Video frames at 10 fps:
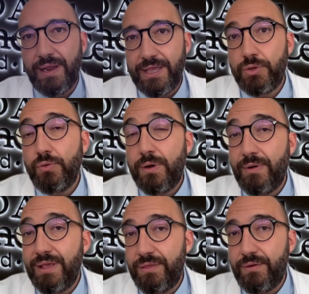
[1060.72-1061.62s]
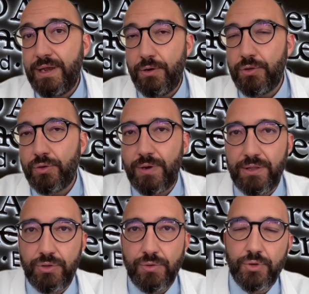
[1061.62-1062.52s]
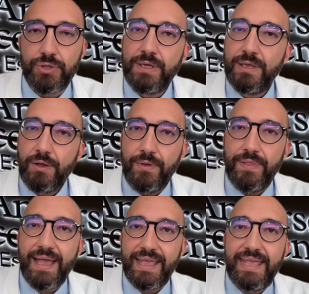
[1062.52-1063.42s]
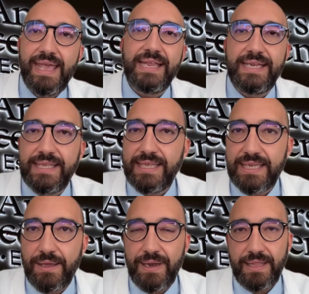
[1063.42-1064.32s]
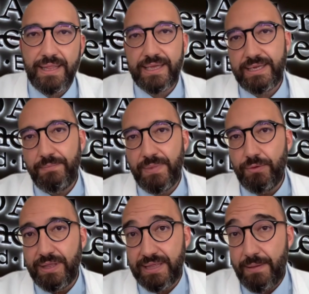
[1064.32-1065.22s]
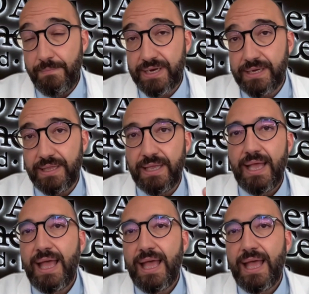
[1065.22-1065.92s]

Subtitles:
grade 2 or grade 3 neuroendocrine tumors with a Ki67 index in between 10% and